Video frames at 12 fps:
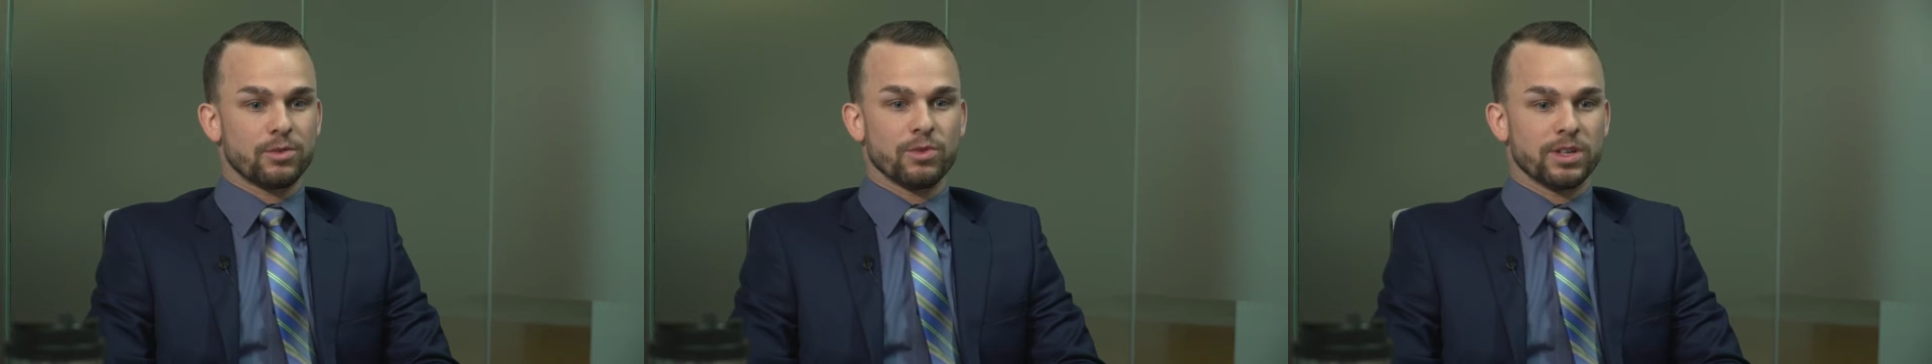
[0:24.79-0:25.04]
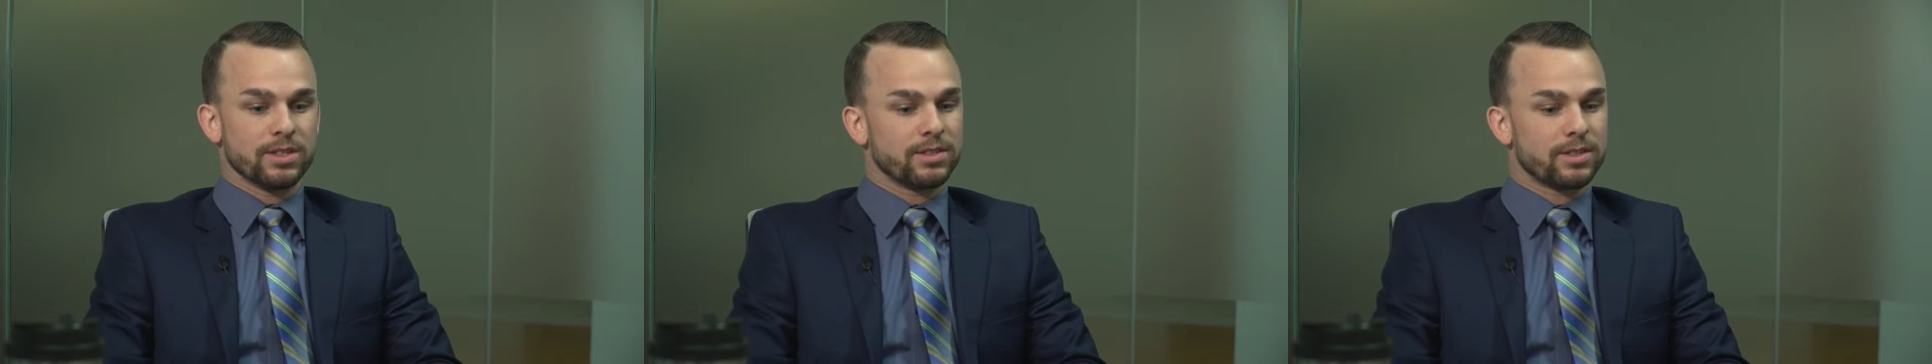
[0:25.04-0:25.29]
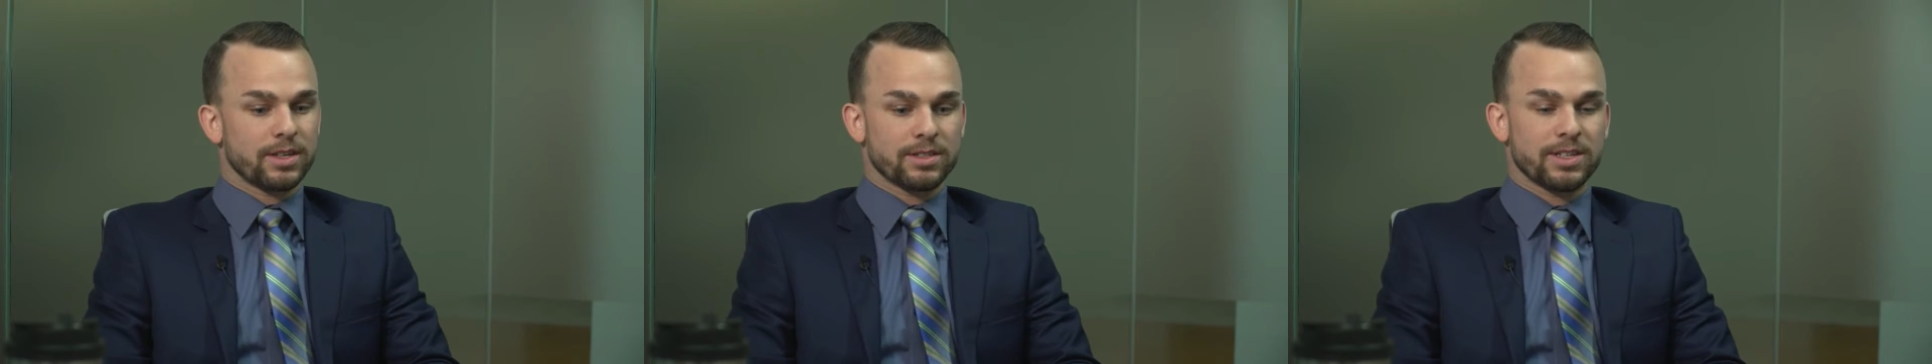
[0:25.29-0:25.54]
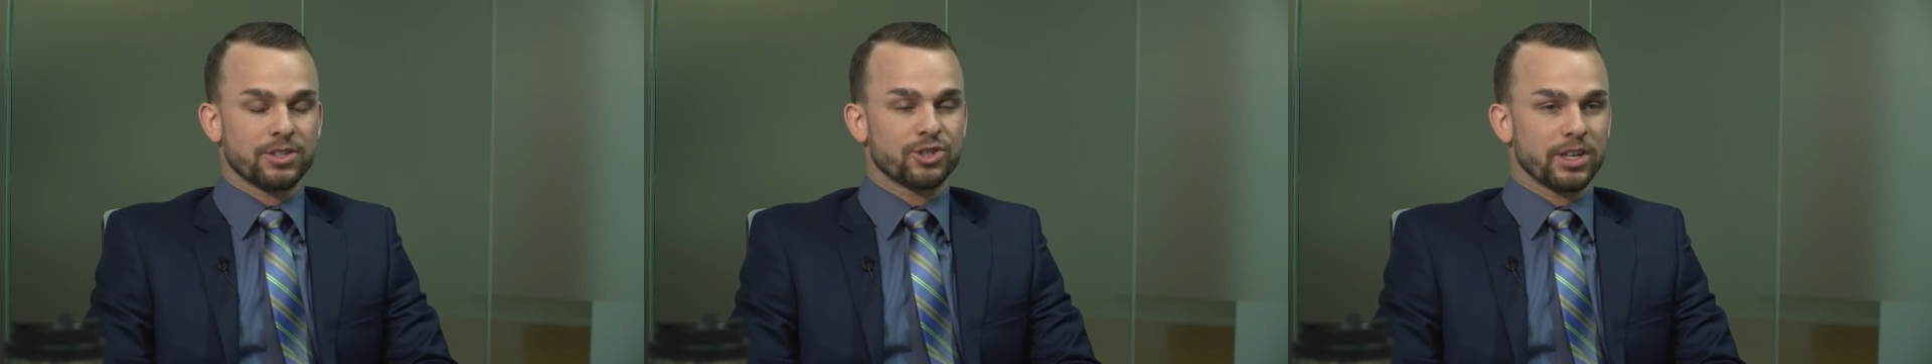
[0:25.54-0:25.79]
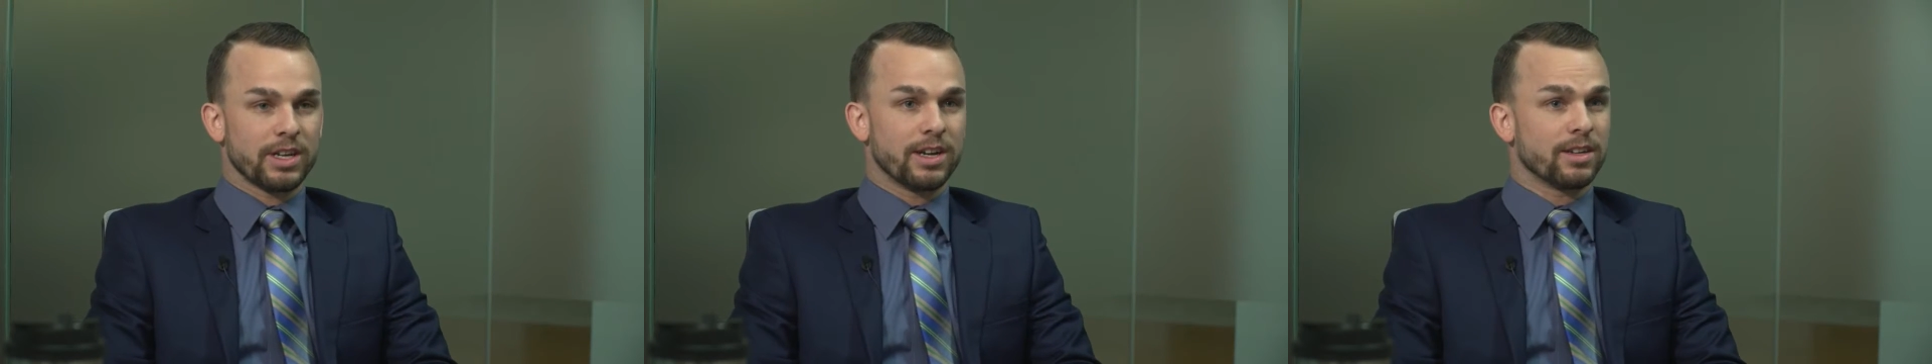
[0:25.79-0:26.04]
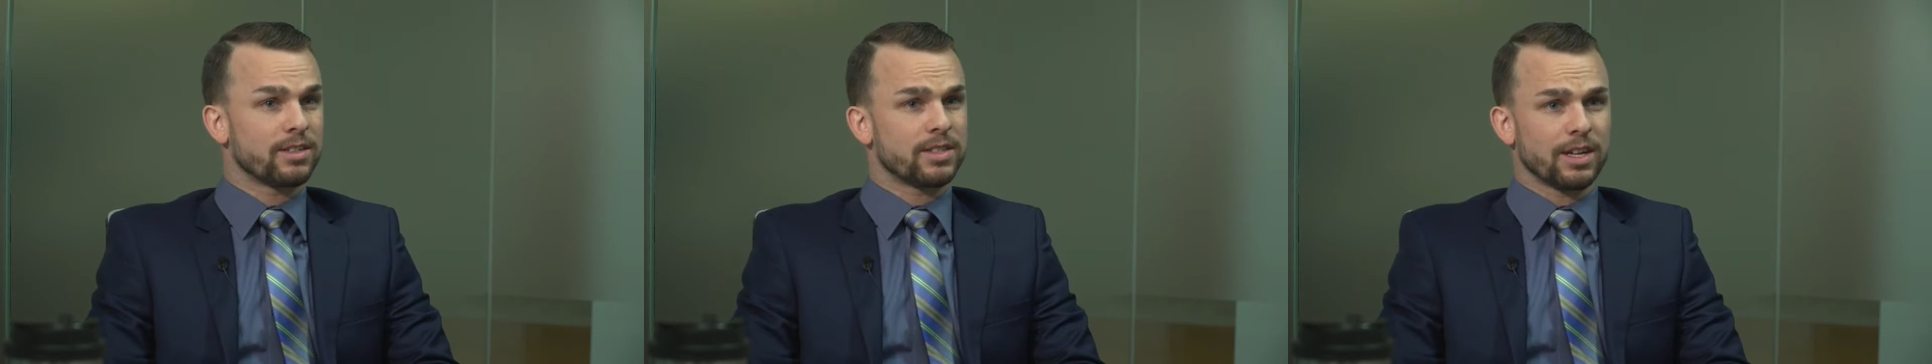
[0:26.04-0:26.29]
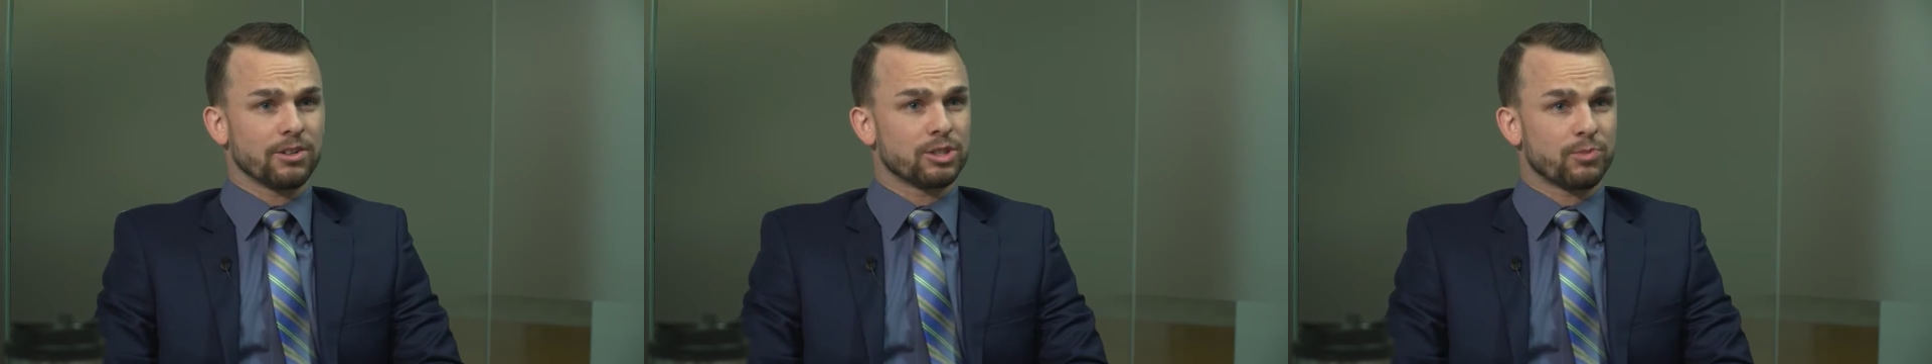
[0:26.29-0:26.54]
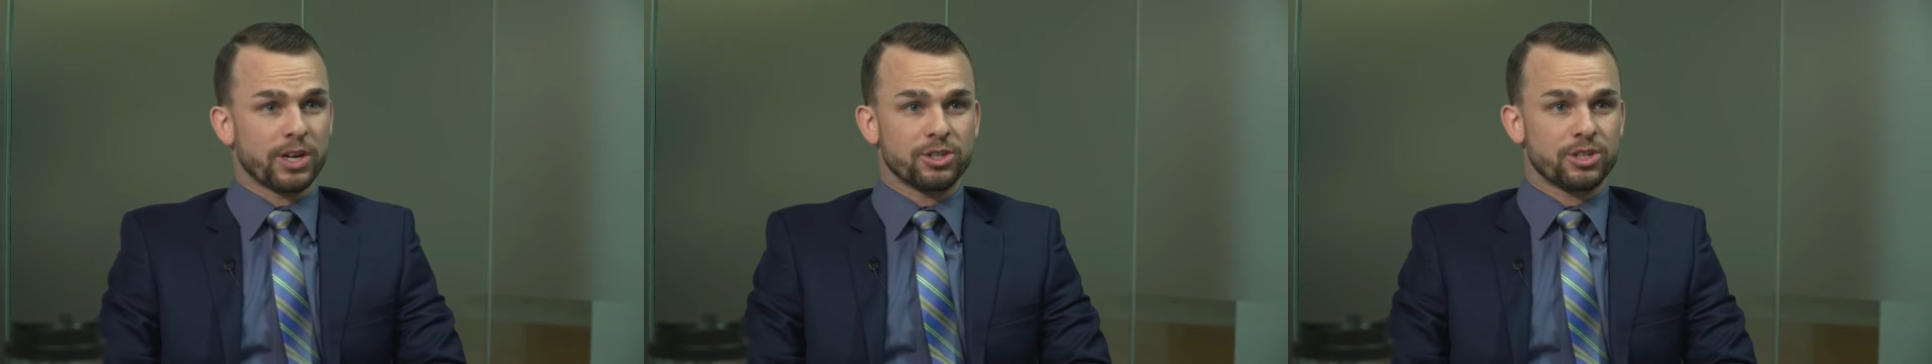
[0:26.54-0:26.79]
that was essentially an Excel
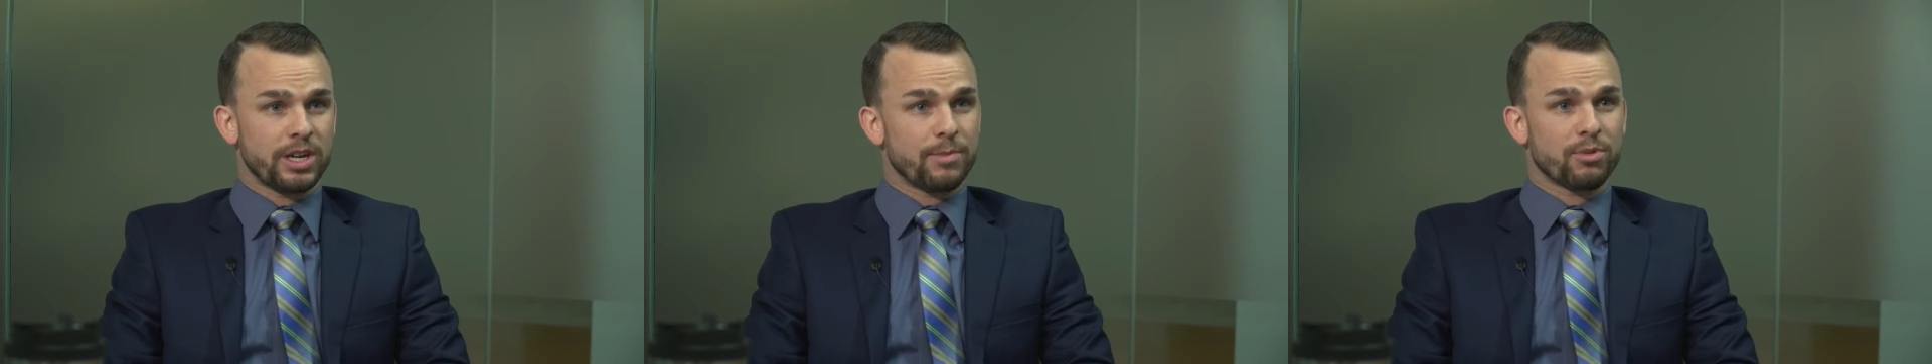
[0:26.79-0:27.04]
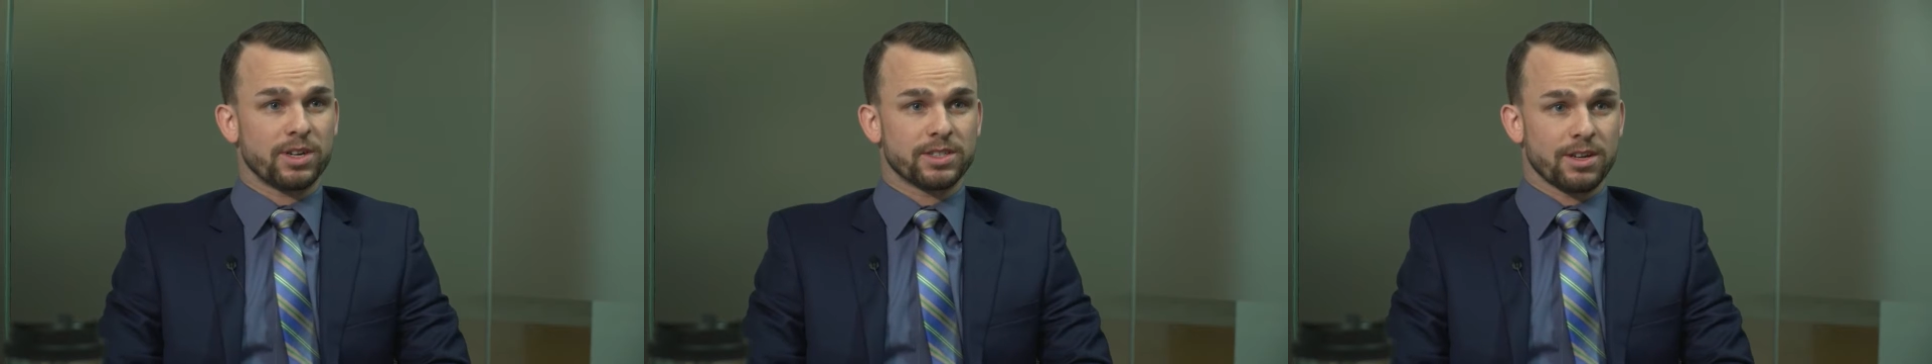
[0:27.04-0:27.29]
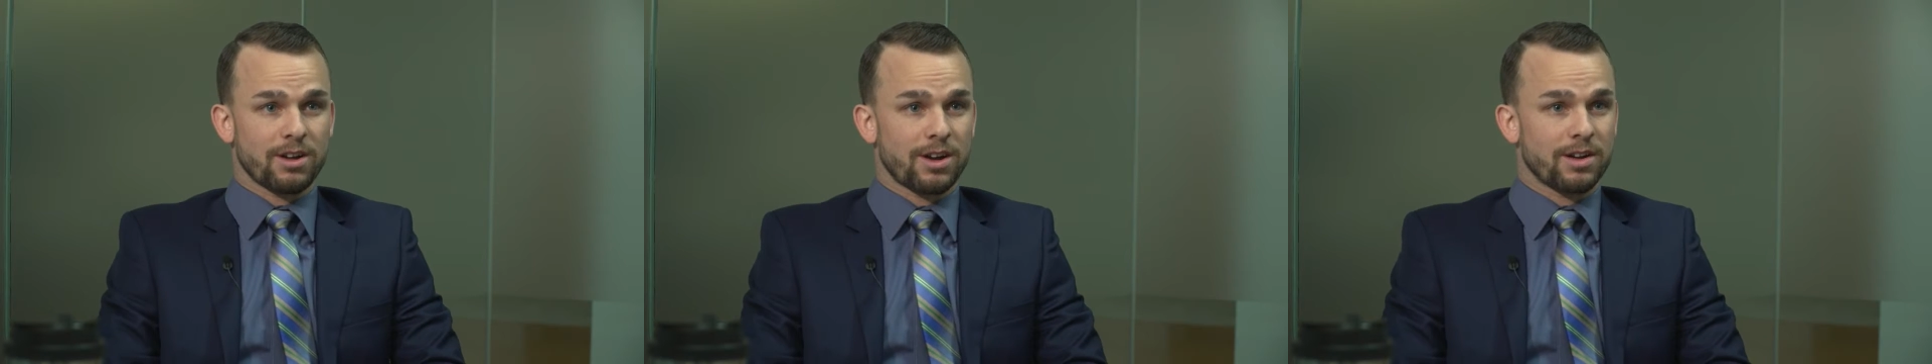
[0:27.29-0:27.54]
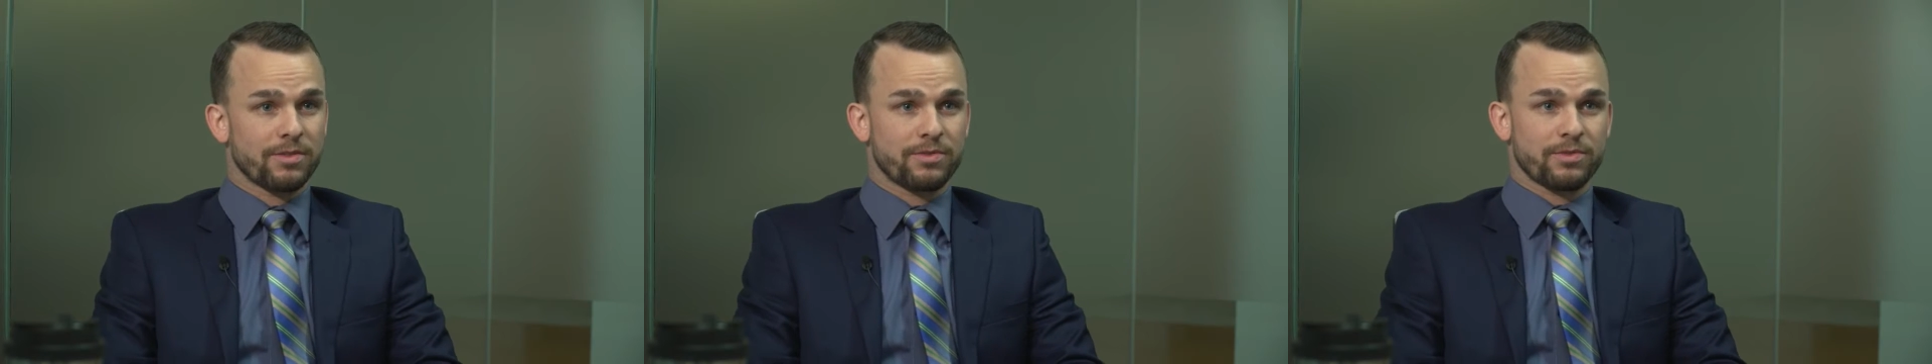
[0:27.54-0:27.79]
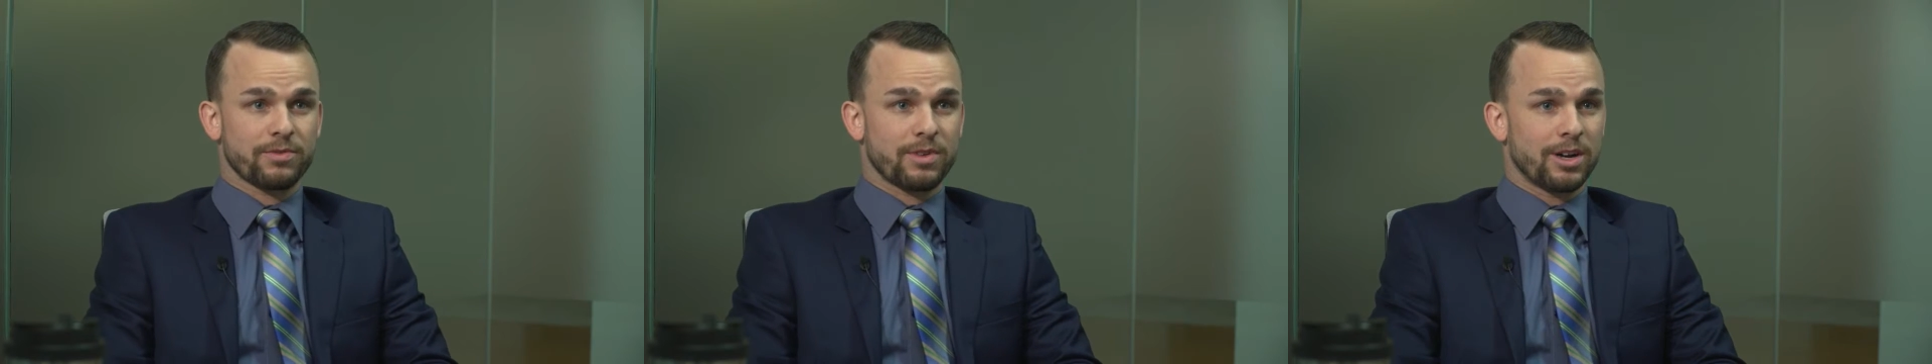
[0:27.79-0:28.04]
spreadsheet printed off